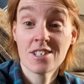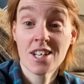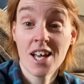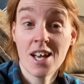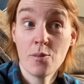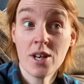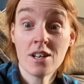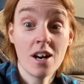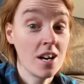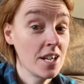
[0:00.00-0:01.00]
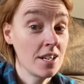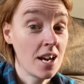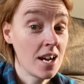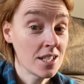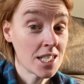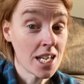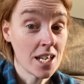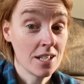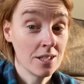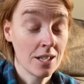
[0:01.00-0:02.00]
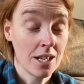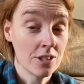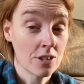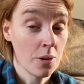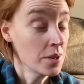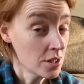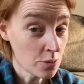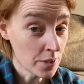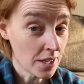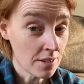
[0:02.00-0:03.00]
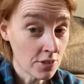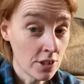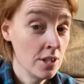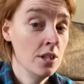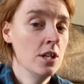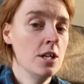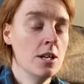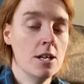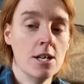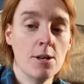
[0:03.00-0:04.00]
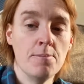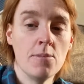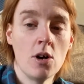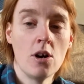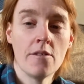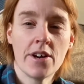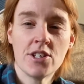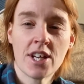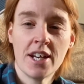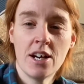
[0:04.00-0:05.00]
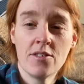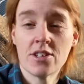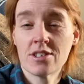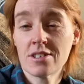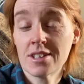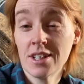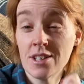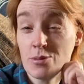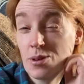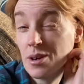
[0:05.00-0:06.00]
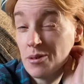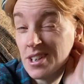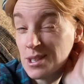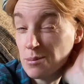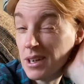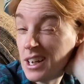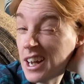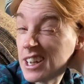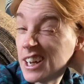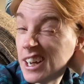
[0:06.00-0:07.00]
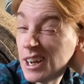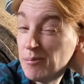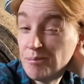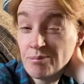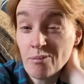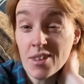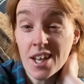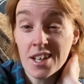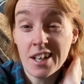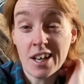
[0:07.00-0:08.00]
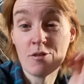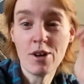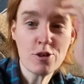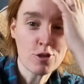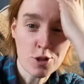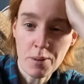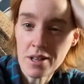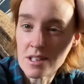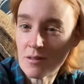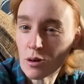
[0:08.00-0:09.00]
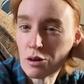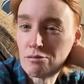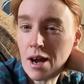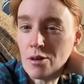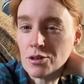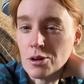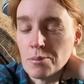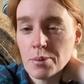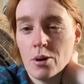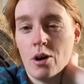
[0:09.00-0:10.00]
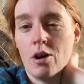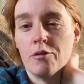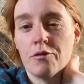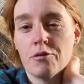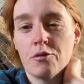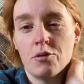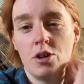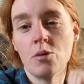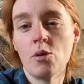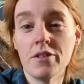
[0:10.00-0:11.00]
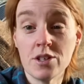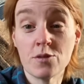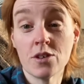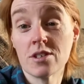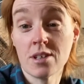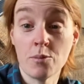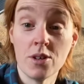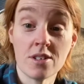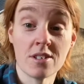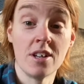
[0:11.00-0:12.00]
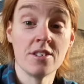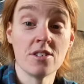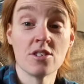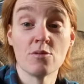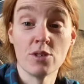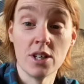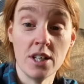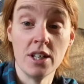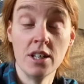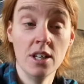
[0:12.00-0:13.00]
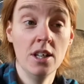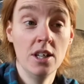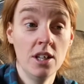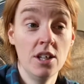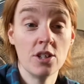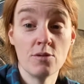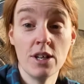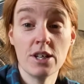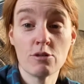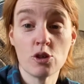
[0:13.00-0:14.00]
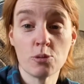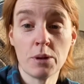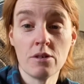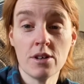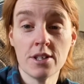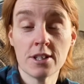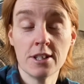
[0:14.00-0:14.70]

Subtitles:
9 and 10 and going into week 11 of Educating Elvis. And this one I want it to be like a retrospective or a roundup of, you know, what these first 10 weeks is like. This is a really, really crucial period.